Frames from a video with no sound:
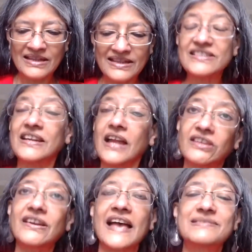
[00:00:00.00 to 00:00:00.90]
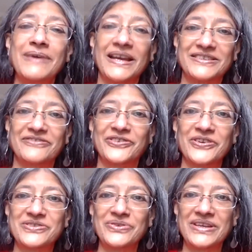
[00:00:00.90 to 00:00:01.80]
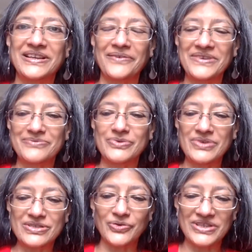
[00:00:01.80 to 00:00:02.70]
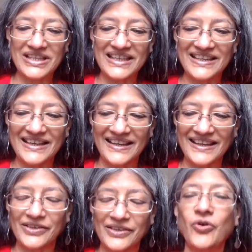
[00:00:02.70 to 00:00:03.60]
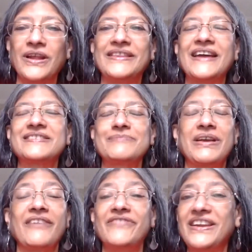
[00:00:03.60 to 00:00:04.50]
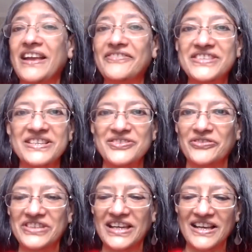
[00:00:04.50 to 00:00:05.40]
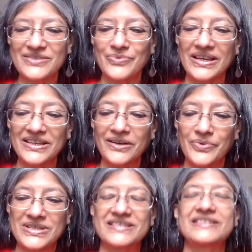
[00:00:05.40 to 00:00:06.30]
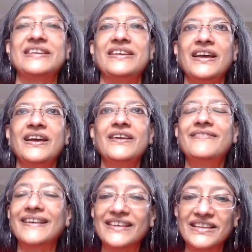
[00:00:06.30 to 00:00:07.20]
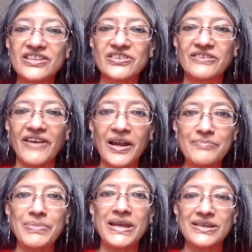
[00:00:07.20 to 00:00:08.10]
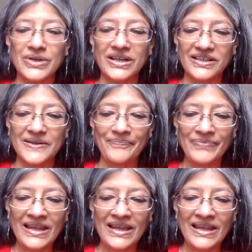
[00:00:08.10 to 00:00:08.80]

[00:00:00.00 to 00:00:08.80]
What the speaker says: There's another aspect, of course, to economics which we totally ignore, and that has become very evident over the last 1 year, which is the recognition of unpaid work